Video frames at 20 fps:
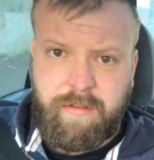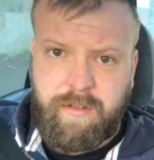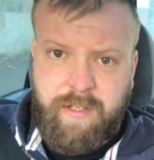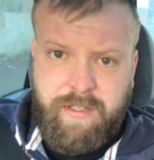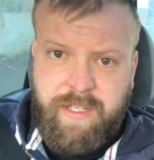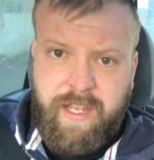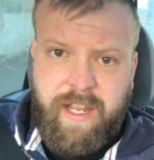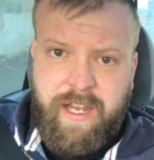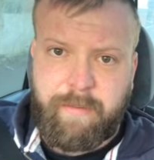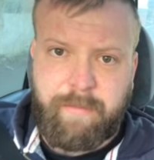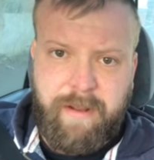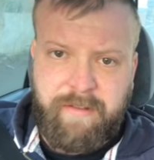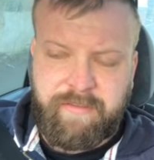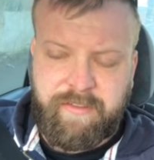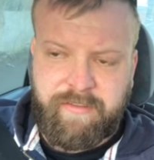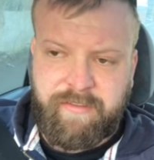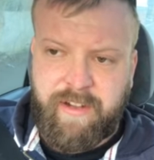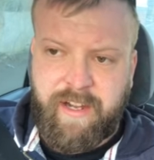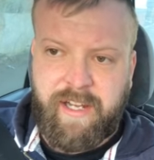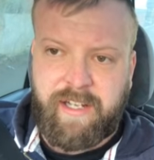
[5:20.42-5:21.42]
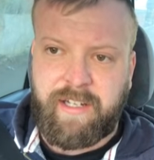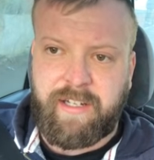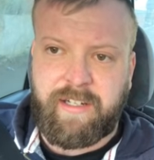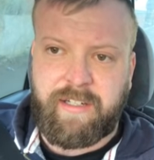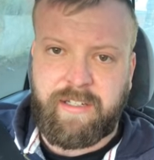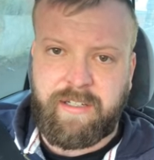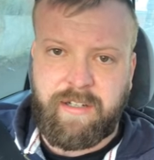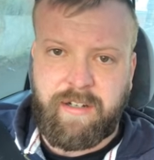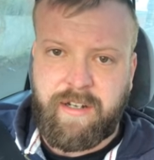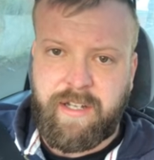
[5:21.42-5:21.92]
you're setting them up for
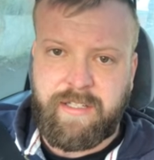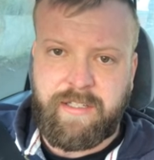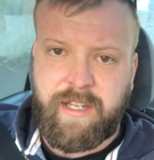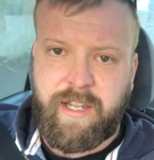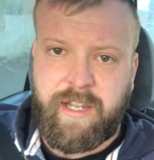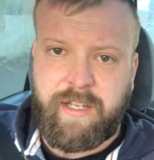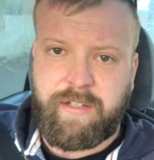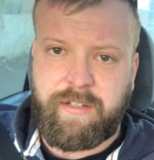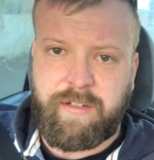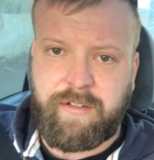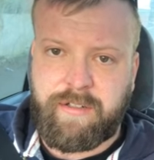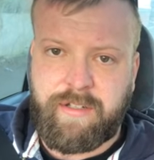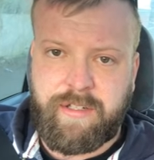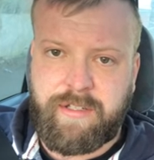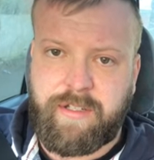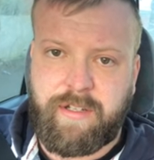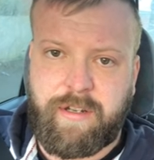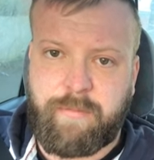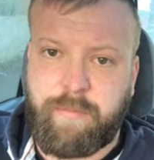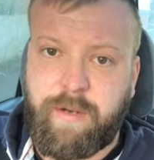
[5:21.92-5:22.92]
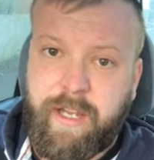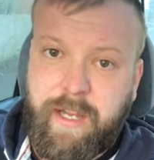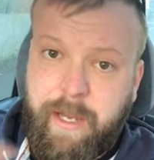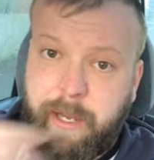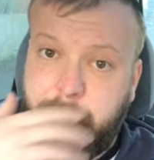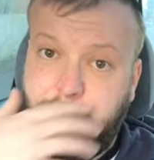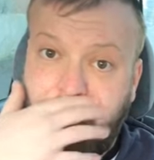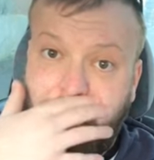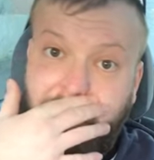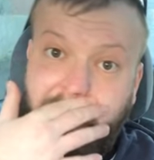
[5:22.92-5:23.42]
failure, guys, and you're just a complete
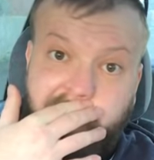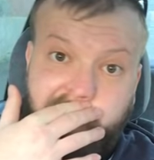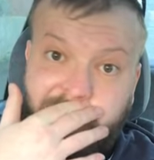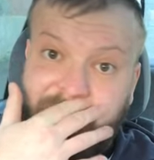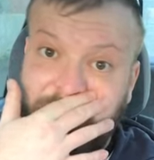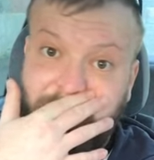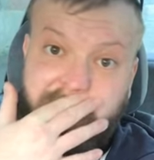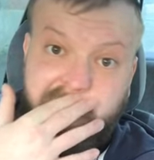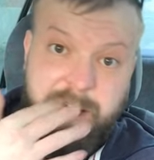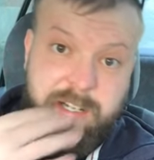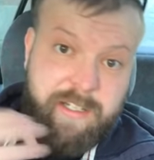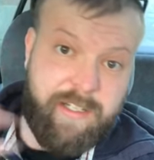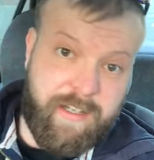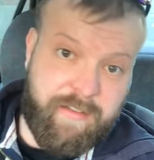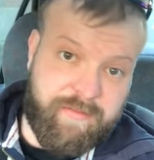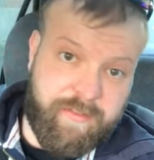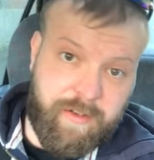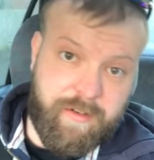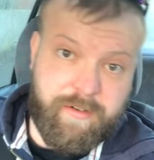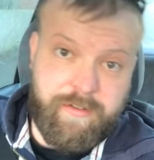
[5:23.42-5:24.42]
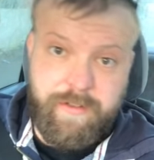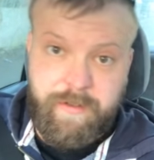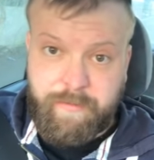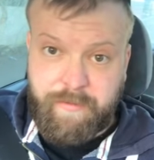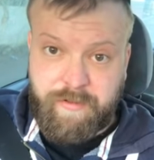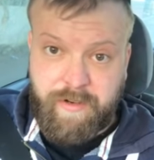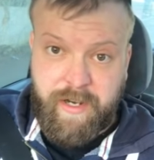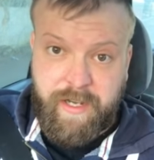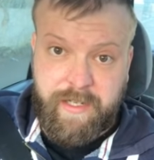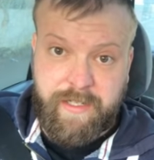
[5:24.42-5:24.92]
idiot. If you bring a stuffed dog
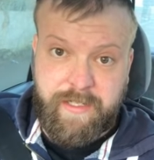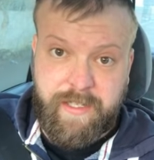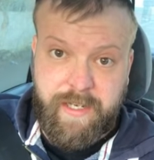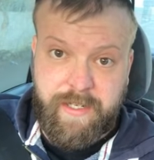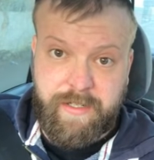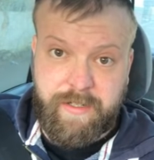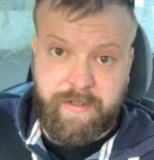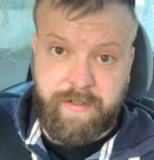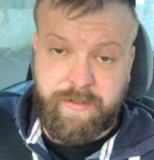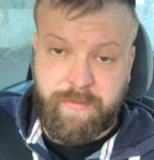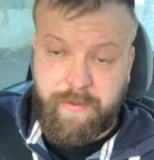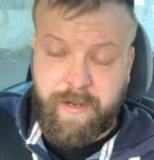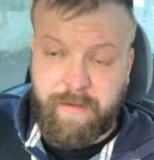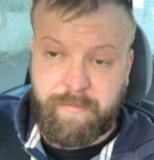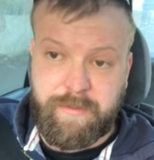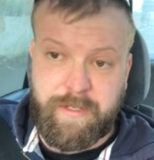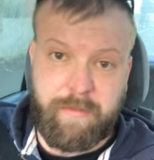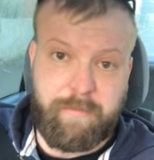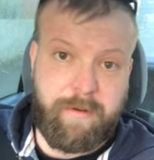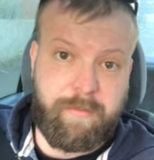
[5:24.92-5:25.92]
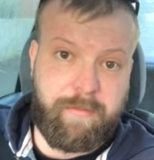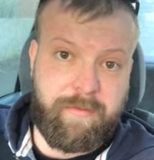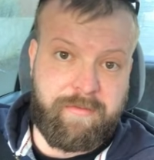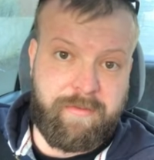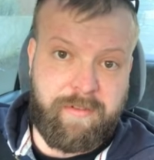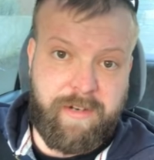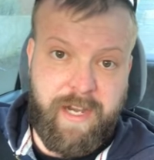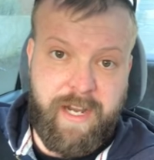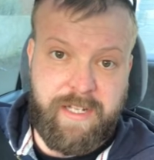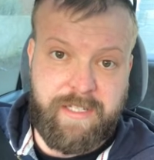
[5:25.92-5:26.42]
to a training session to help someone
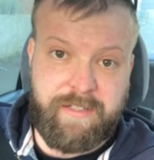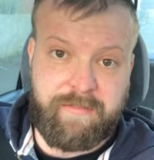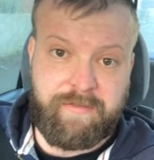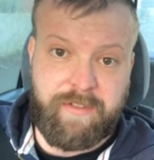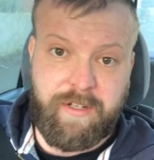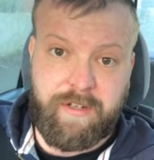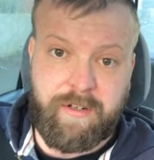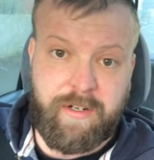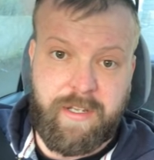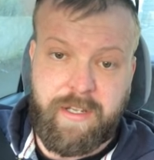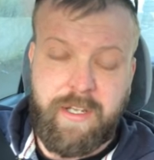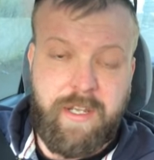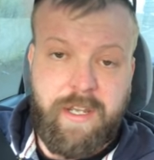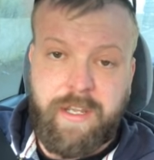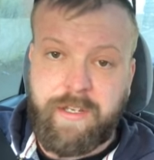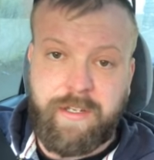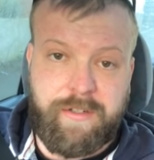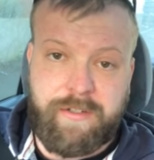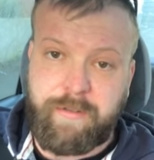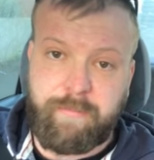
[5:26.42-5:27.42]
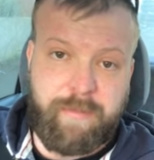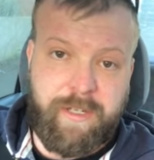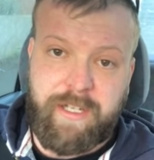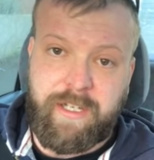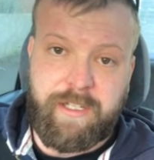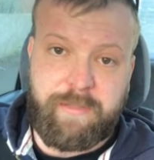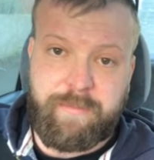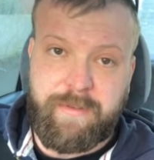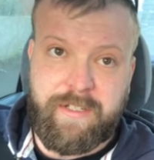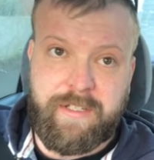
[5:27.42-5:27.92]
with a reactive dog, you shouldn't be
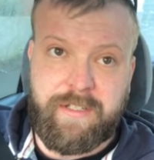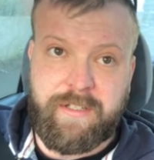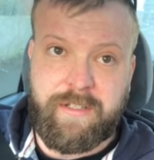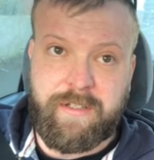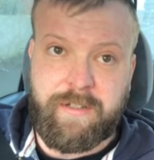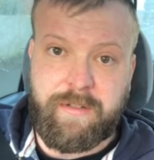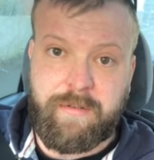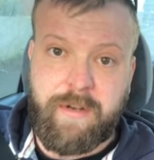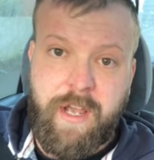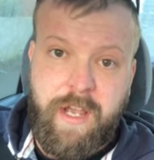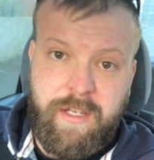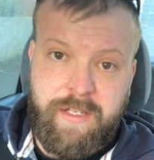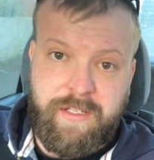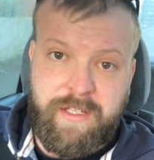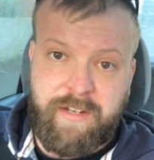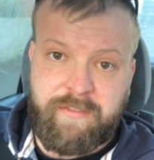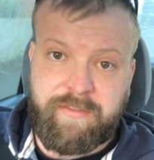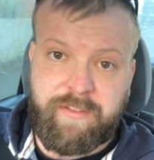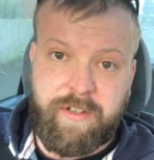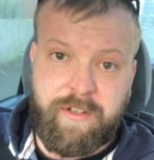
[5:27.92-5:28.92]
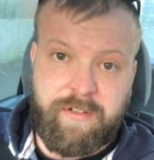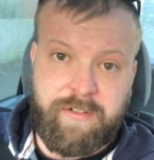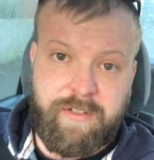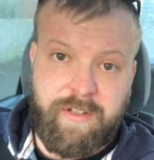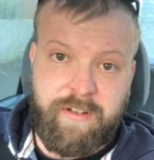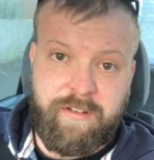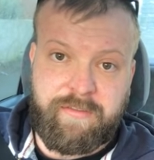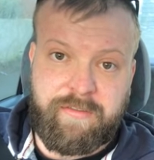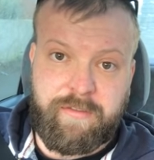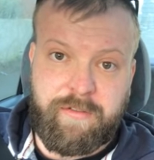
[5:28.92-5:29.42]
in this business at all. Stuffed
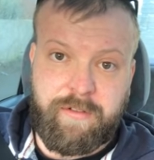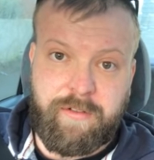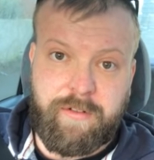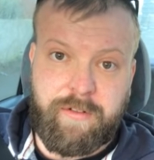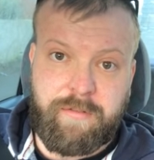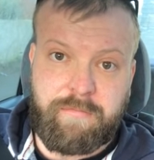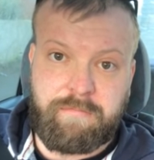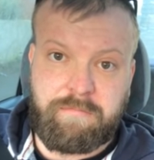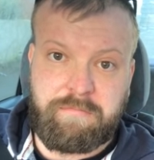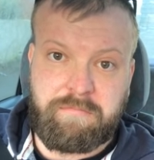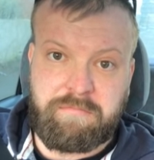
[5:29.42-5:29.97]
dogs are for